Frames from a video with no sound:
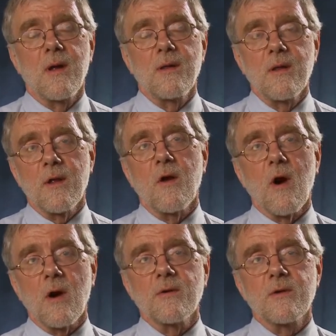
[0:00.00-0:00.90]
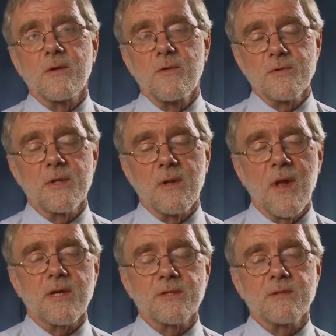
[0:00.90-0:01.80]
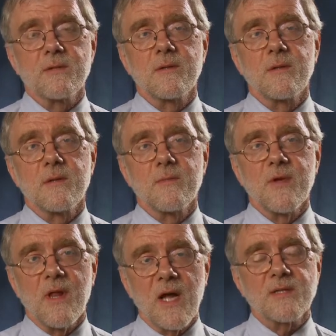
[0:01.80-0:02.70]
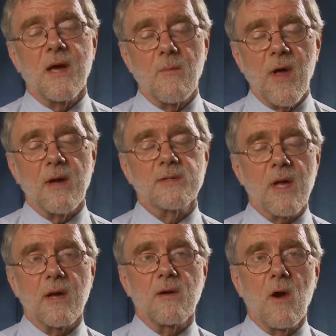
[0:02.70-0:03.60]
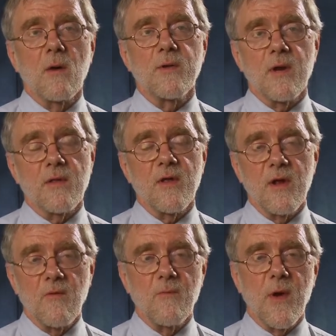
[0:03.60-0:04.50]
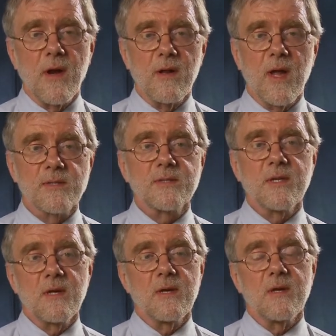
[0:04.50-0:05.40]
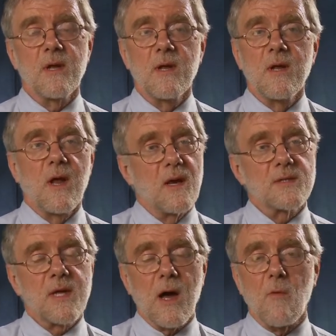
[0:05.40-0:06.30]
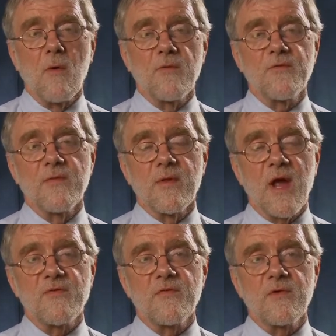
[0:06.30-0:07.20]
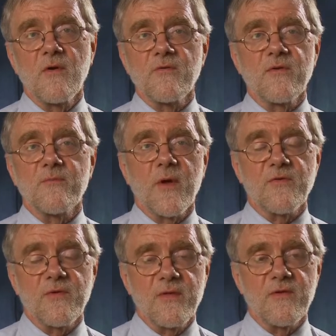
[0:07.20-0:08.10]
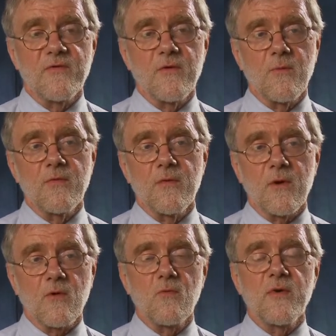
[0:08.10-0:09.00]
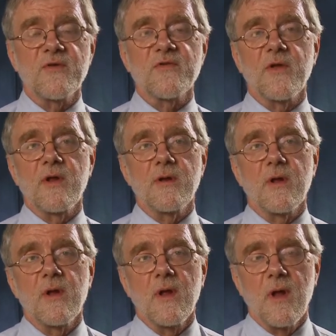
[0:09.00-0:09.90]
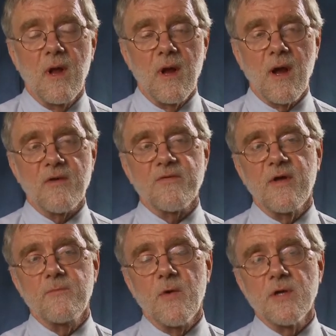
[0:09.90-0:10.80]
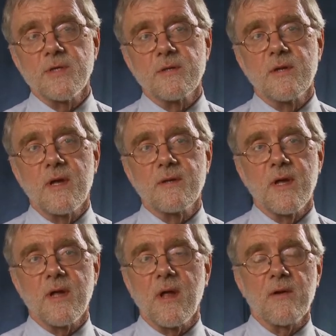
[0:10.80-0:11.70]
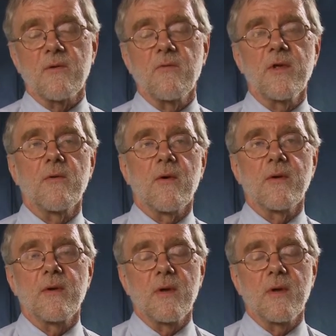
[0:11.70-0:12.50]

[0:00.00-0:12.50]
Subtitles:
than they are to lose an election. I mean, that's how bad it's got in Albany, and I think everybody has seen it. And it's got worse in the last few years, and especially this year, with the coup in the Senate and now a state budget that they can't agree on.